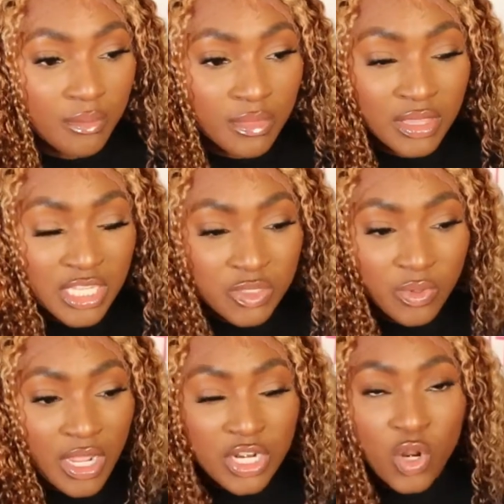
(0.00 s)
This
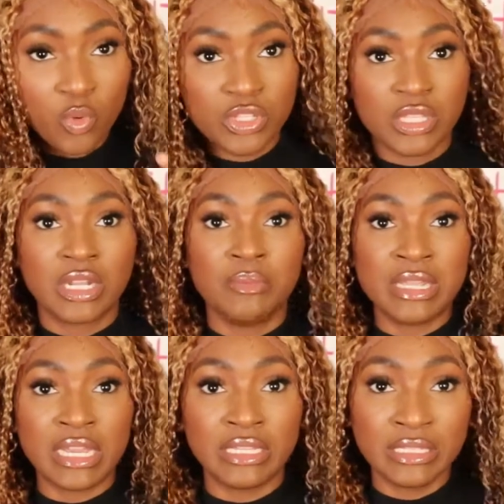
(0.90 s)
one I know is going to
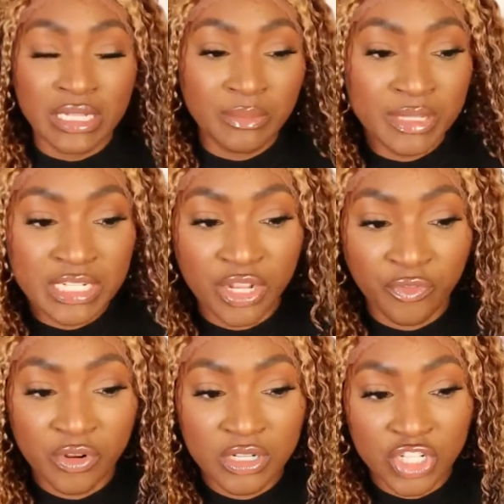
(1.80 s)
be a little bit
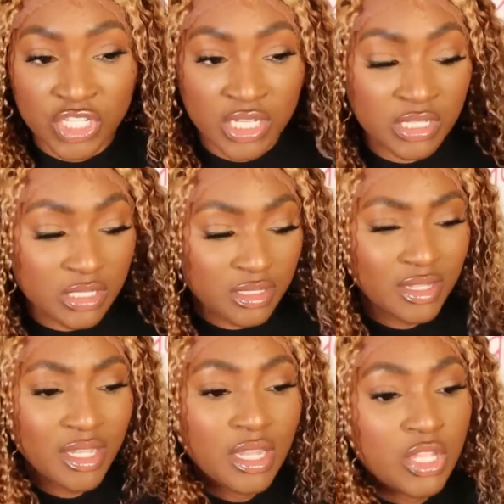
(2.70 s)
different just because
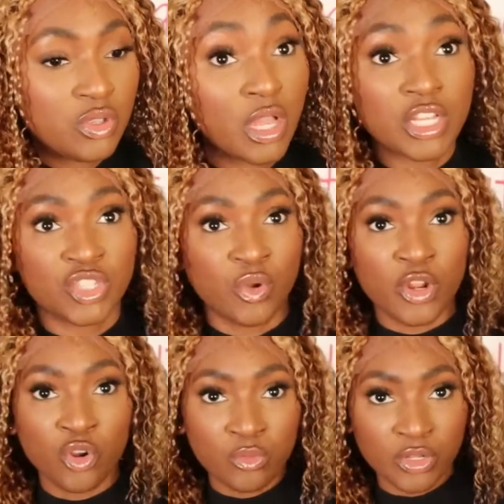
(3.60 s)
you guys know I
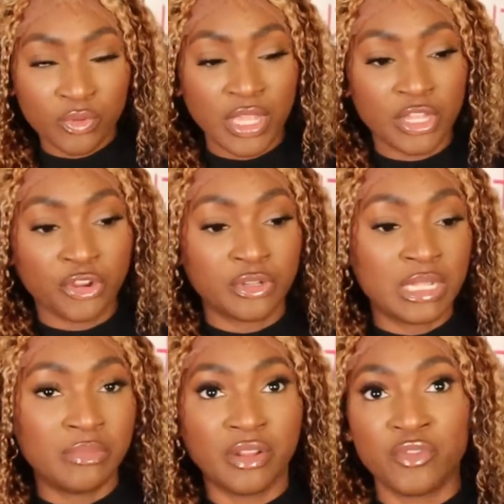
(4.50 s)
normally don't get
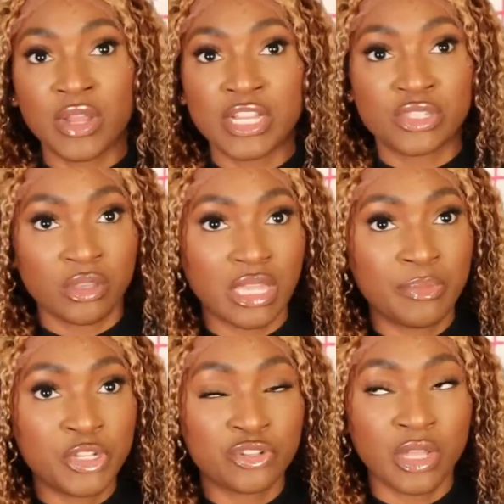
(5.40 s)
curly, but if you guys saw that
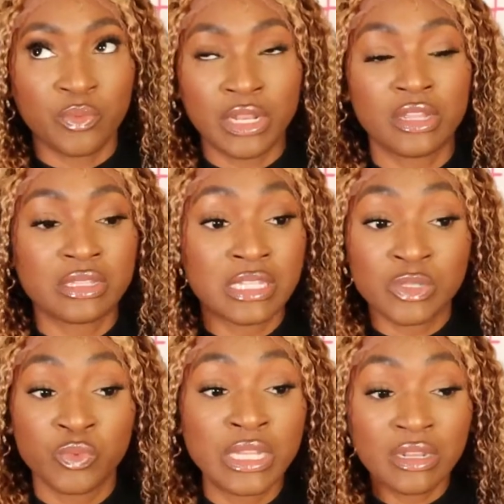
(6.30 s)
picture, this
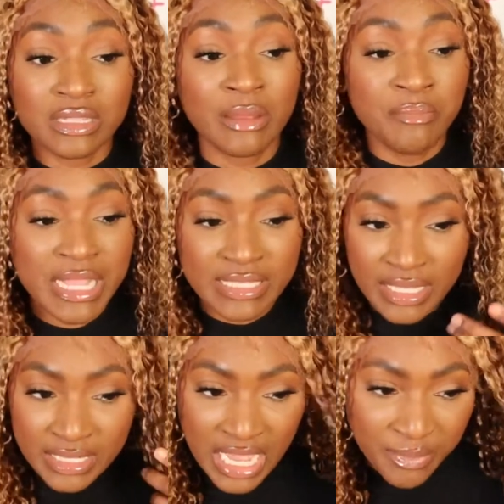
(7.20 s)
wig looked
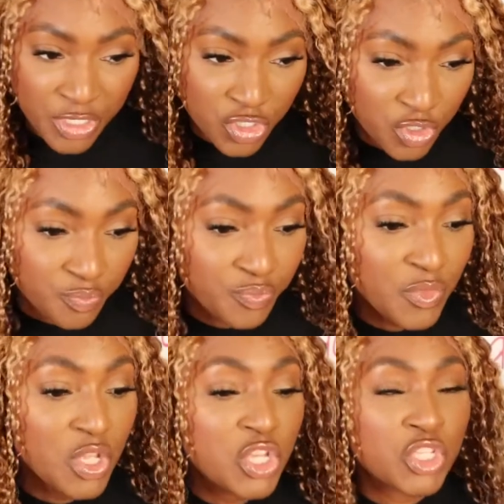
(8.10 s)
amazing in that picture.
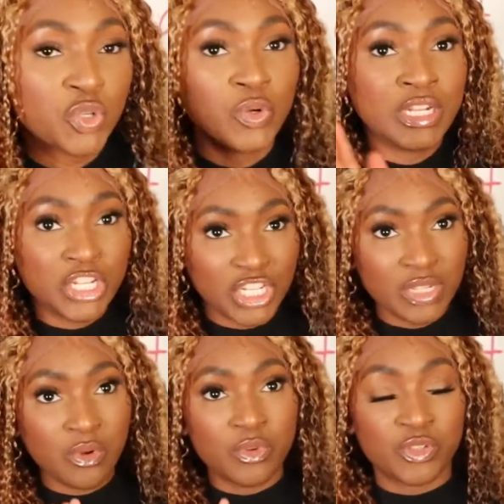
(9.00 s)
So
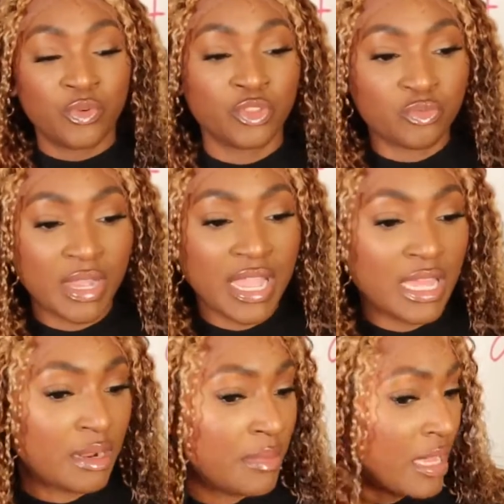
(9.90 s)
initially what was going through my
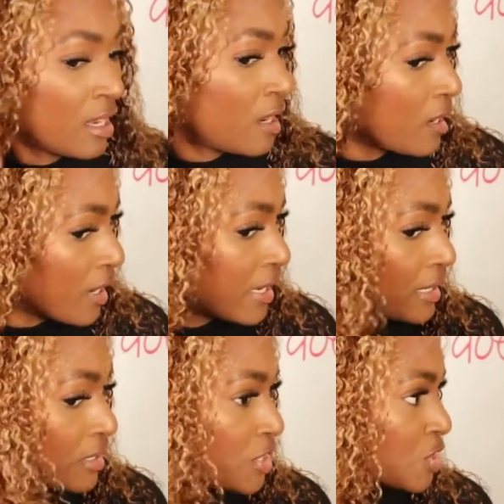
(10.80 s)
head, I'm like, all right,
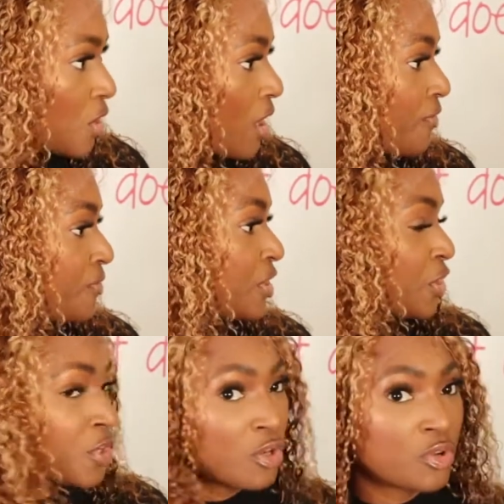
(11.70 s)
it looks soft. The
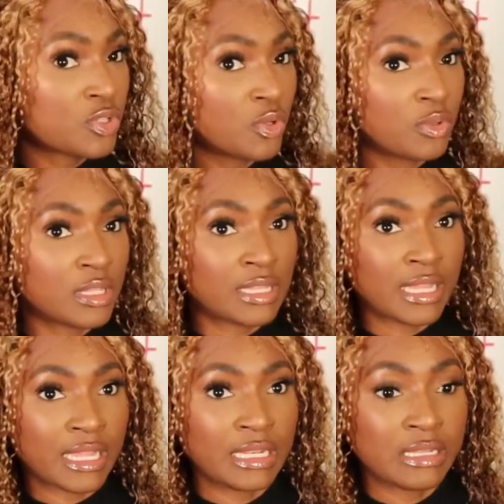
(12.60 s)
curls don't look
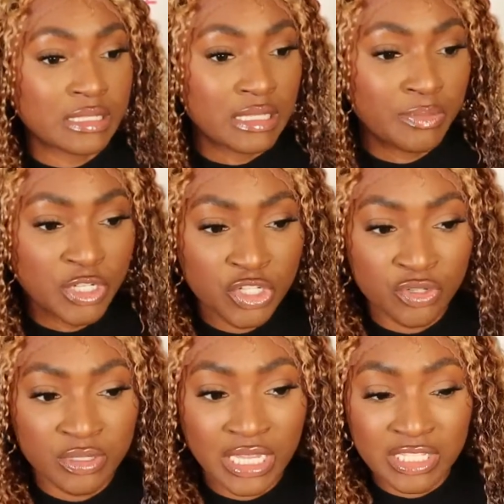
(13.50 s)
like it looks in the
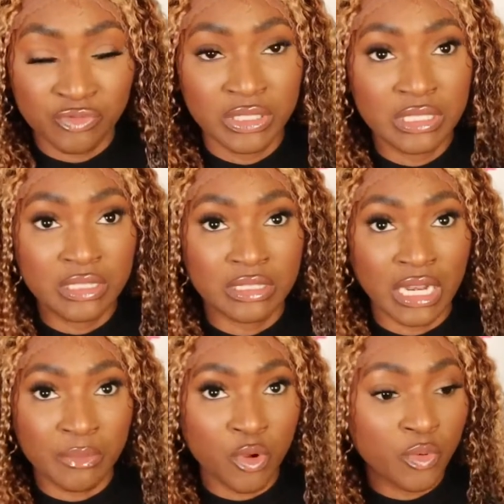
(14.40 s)
picture. That's really the look that
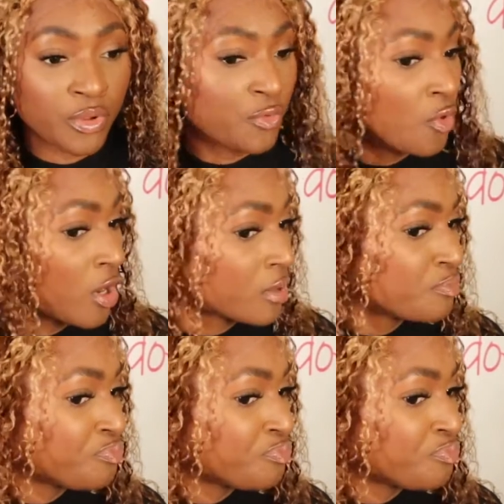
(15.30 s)
I'm going for.